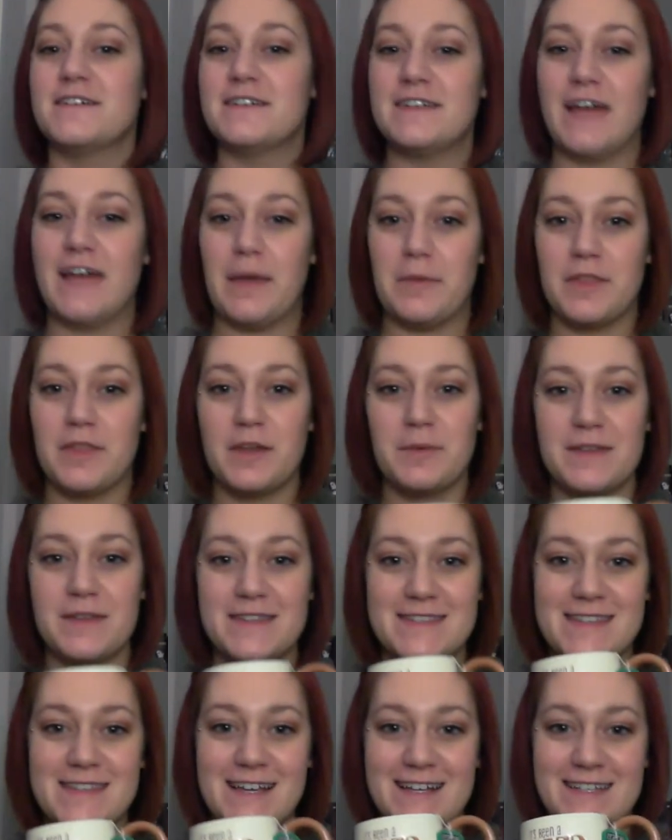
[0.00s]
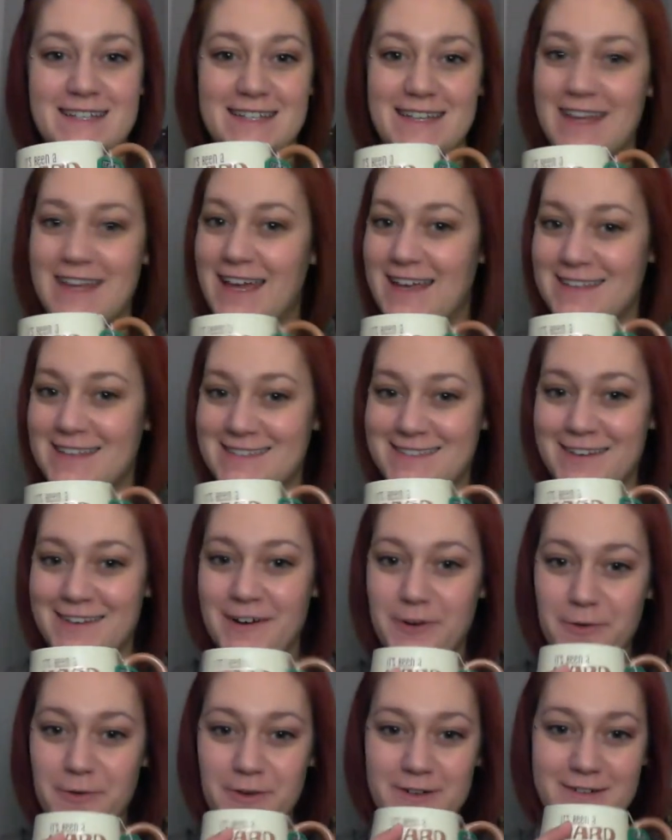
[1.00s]
I'm a little bit sick today,
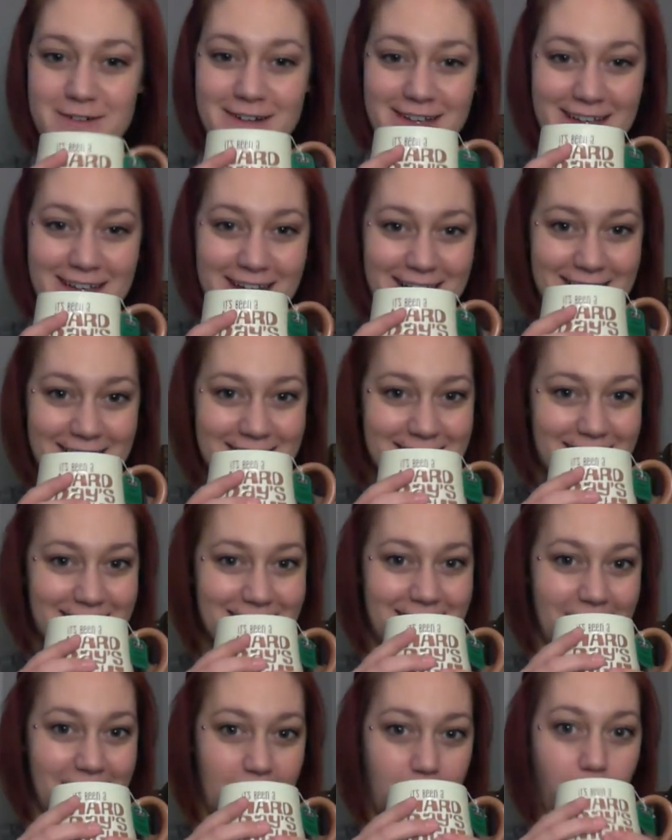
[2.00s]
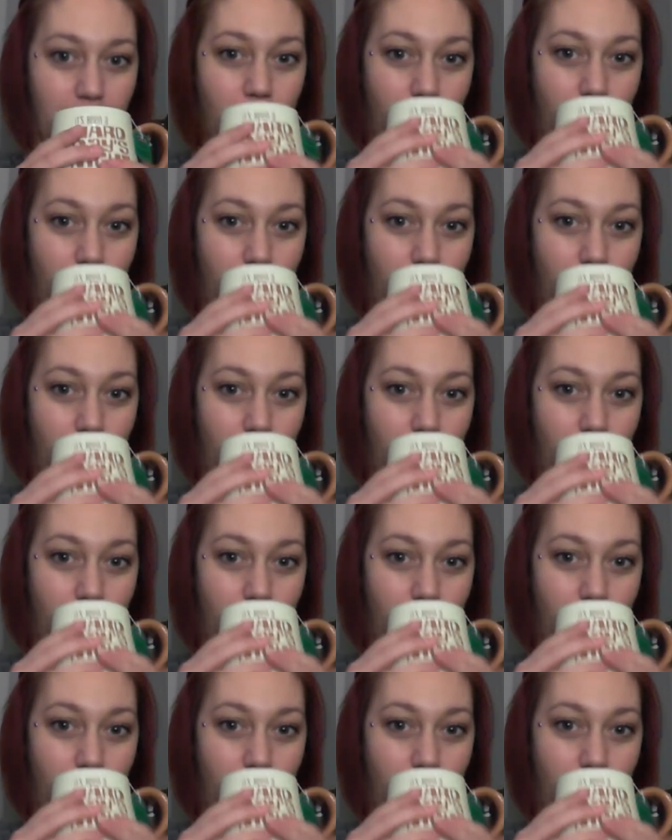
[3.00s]
so we're drinking tea!